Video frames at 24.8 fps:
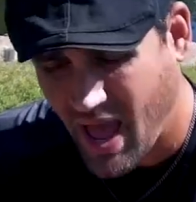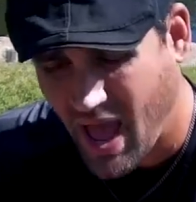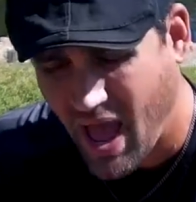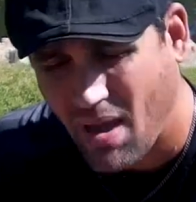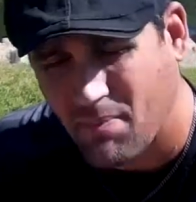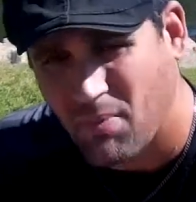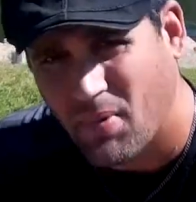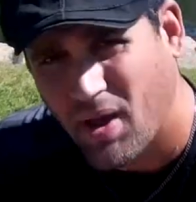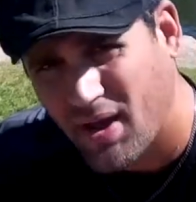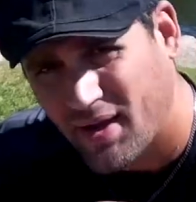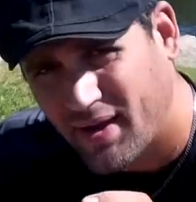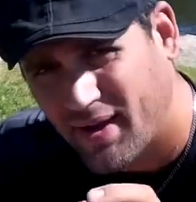
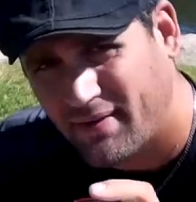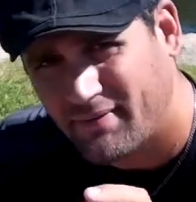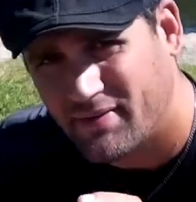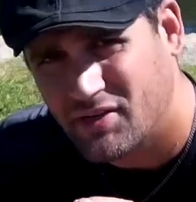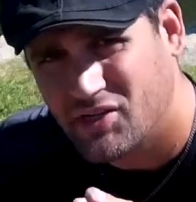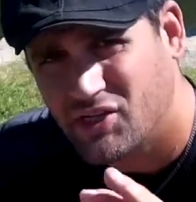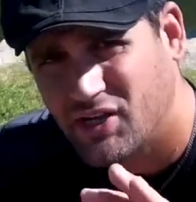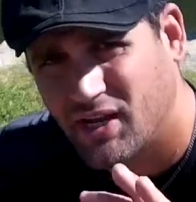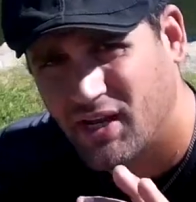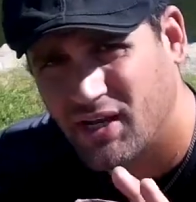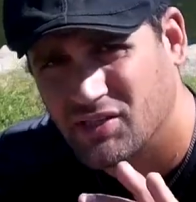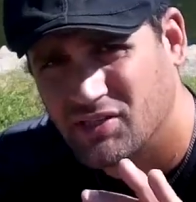I might have a
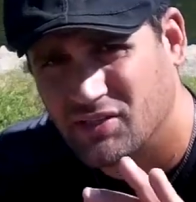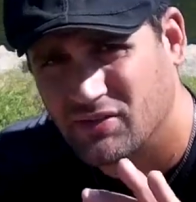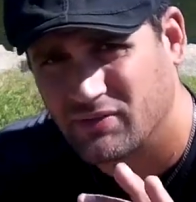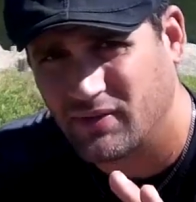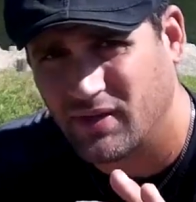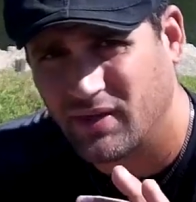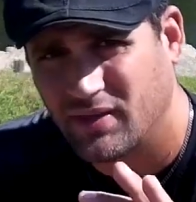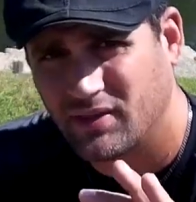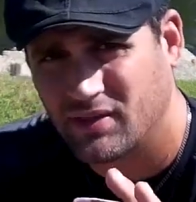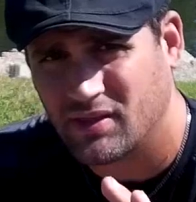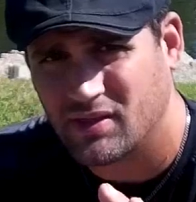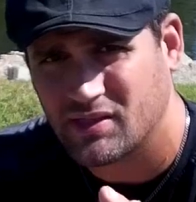chance of
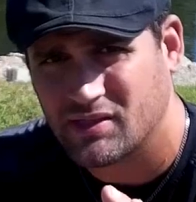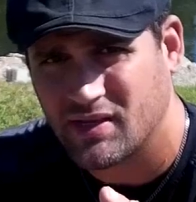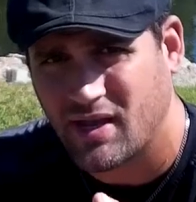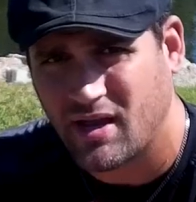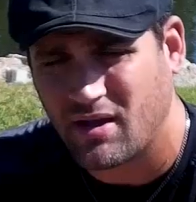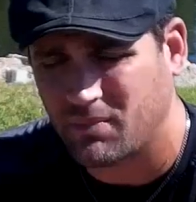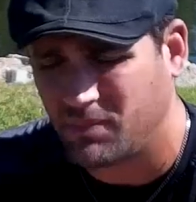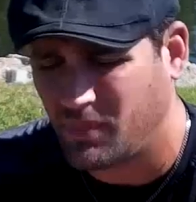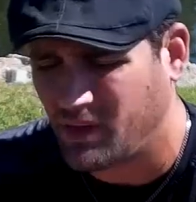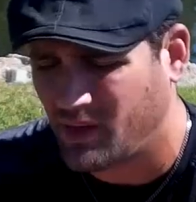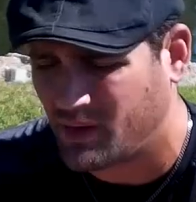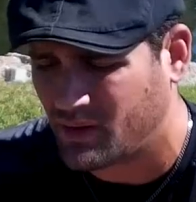getting this
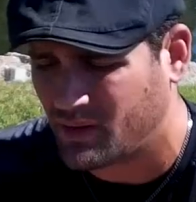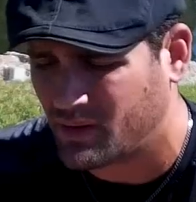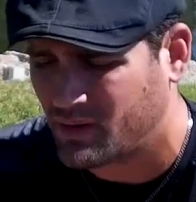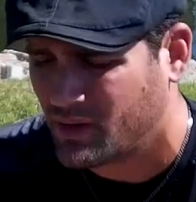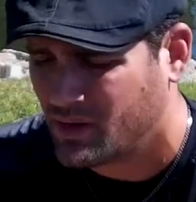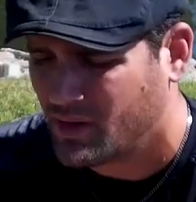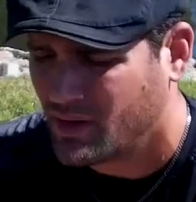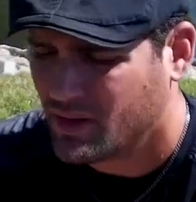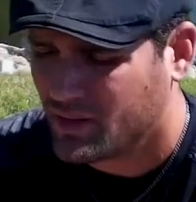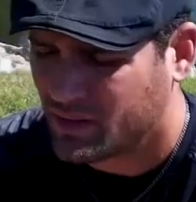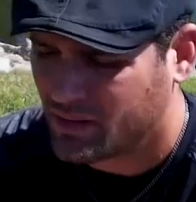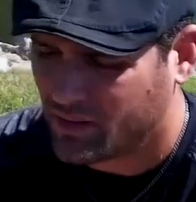out better
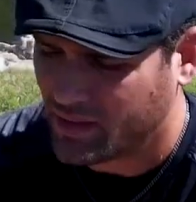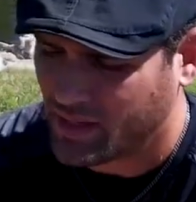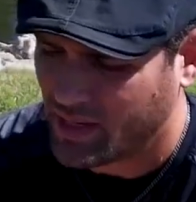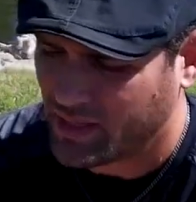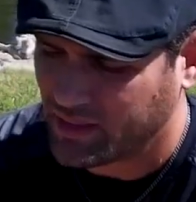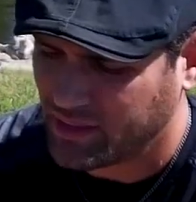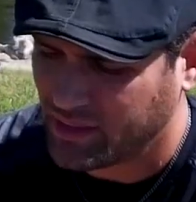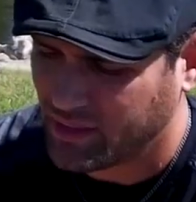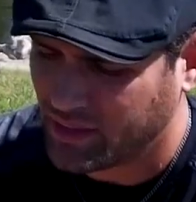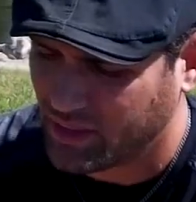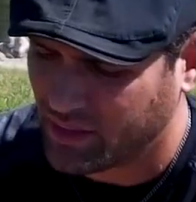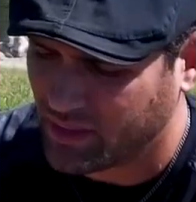than I
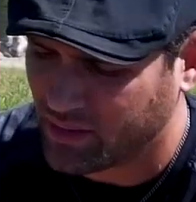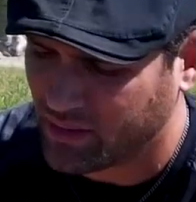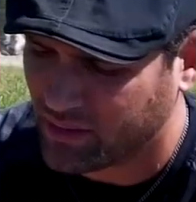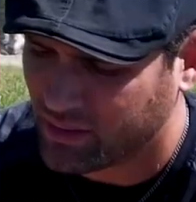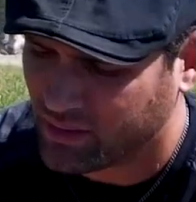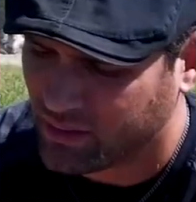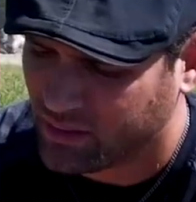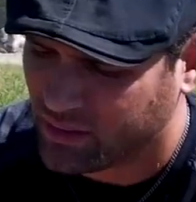did